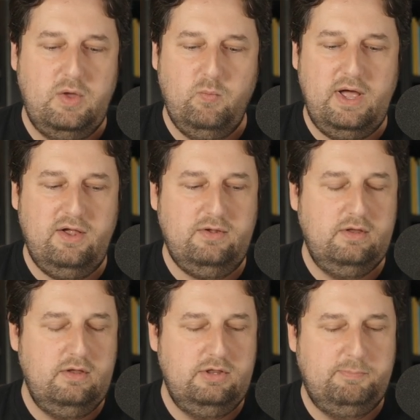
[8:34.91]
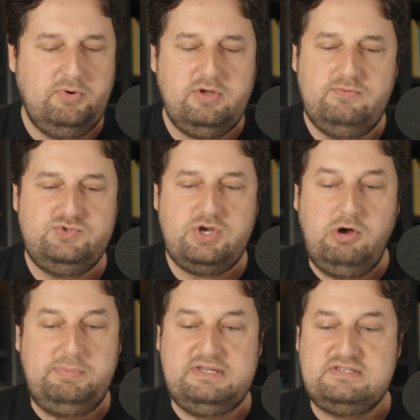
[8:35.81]
Well, the book of
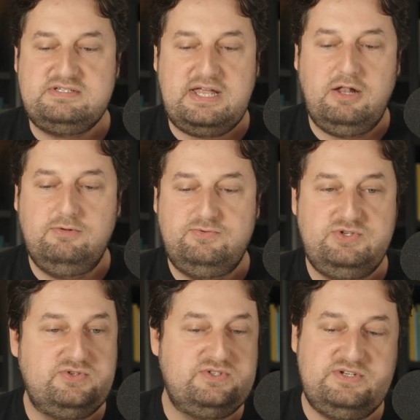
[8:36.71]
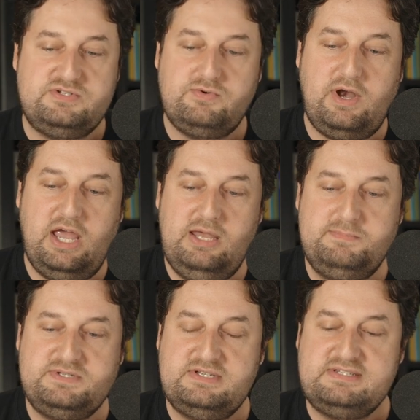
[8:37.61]
Job itself just
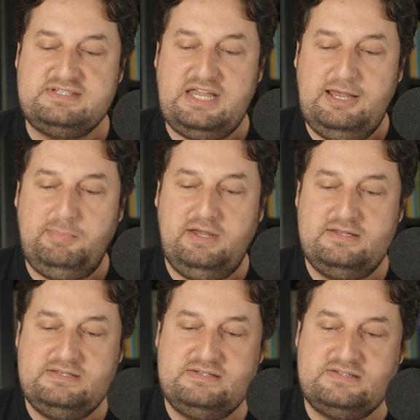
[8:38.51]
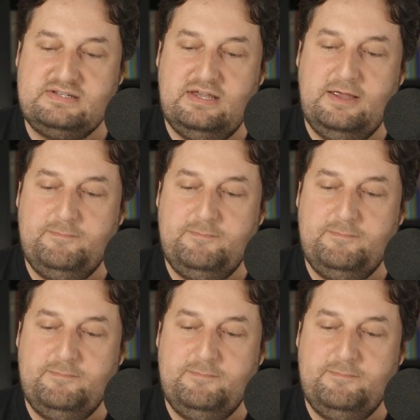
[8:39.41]
describes Sabeans